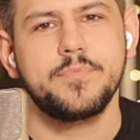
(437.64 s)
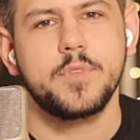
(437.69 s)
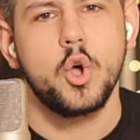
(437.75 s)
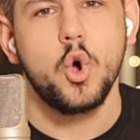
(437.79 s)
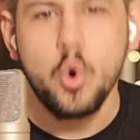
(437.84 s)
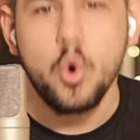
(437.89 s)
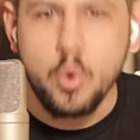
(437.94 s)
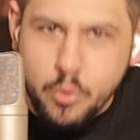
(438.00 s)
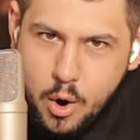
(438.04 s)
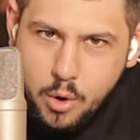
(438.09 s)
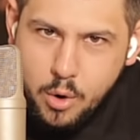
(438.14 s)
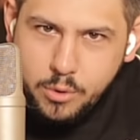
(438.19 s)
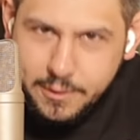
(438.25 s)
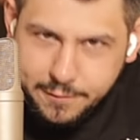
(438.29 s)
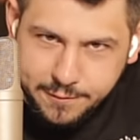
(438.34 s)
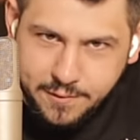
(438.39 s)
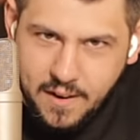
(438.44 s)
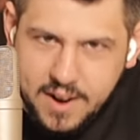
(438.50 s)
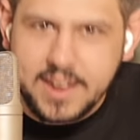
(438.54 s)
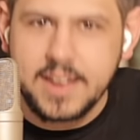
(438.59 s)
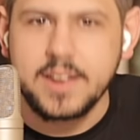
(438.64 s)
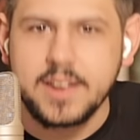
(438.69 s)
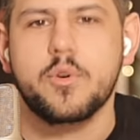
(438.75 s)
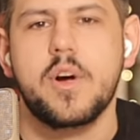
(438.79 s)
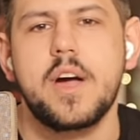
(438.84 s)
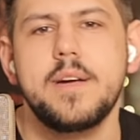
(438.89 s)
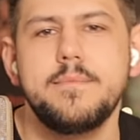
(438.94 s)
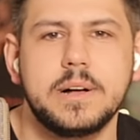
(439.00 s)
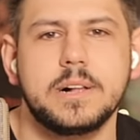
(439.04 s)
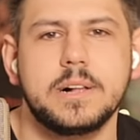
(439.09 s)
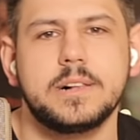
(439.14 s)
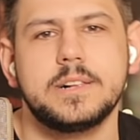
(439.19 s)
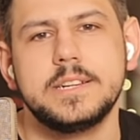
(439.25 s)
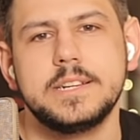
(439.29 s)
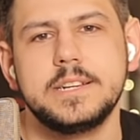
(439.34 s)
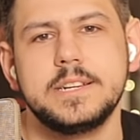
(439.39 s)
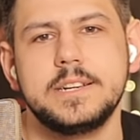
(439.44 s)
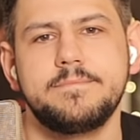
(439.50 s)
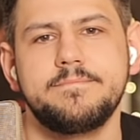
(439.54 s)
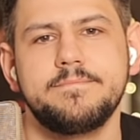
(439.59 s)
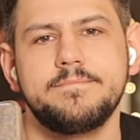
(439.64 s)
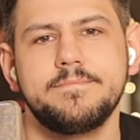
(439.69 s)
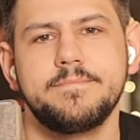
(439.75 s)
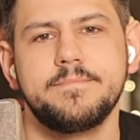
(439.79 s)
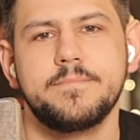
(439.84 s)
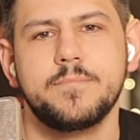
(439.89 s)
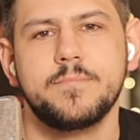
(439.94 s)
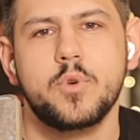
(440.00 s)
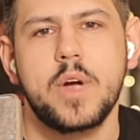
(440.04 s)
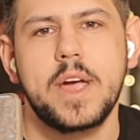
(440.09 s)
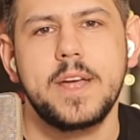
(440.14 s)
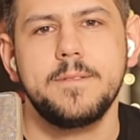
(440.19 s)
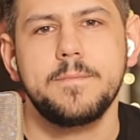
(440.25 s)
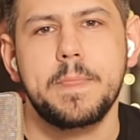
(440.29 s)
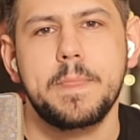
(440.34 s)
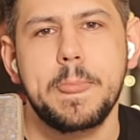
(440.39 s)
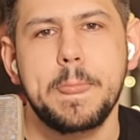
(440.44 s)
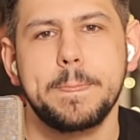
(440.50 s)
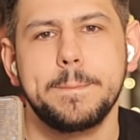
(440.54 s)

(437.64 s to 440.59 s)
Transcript: Who wrote the fucking crime bill? Right?